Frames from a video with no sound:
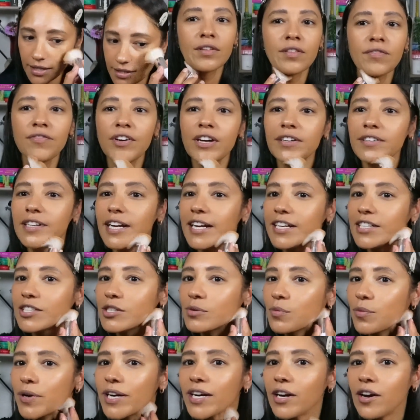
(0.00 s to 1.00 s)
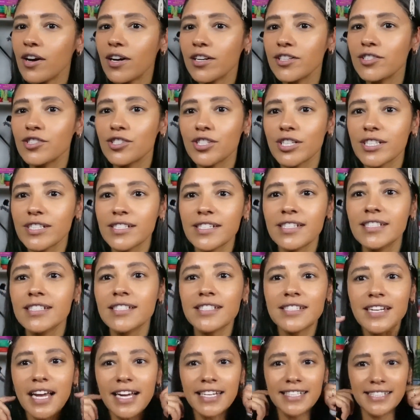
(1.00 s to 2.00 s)
So the foundation went on just
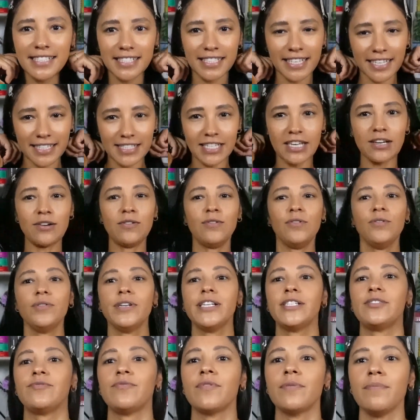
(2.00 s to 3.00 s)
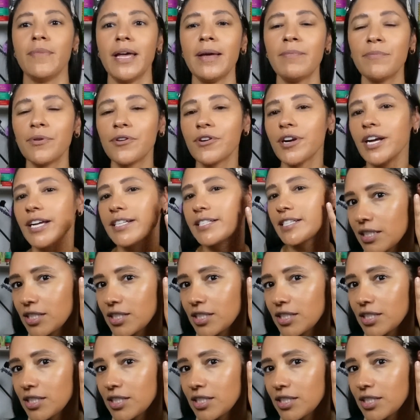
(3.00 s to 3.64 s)
as nicely as I always remember it.